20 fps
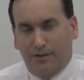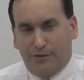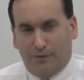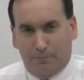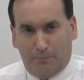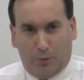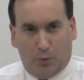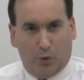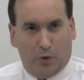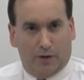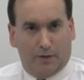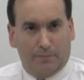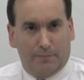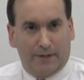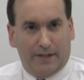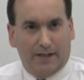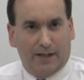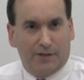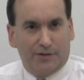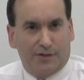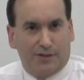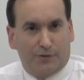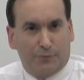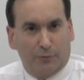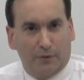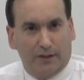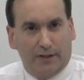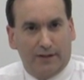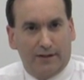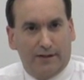is important because it's
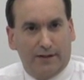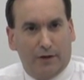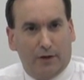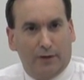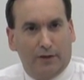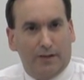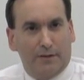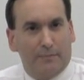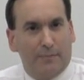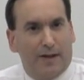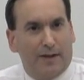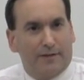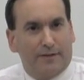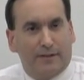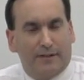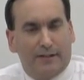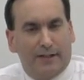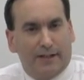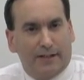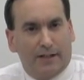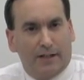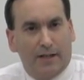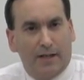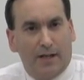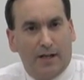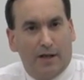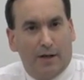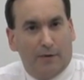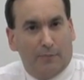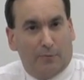really the only method that
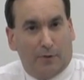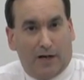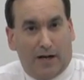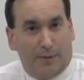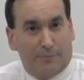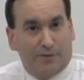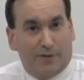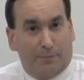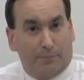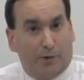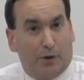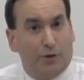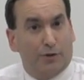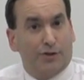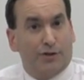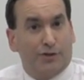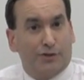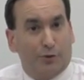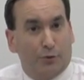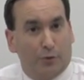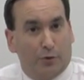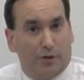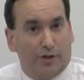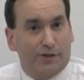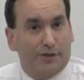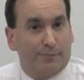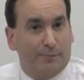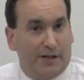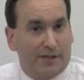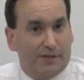perhaps a purchaser or a
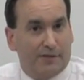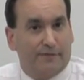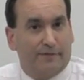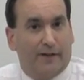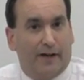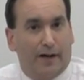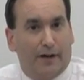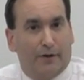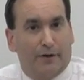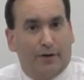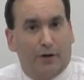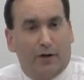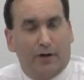specifier, an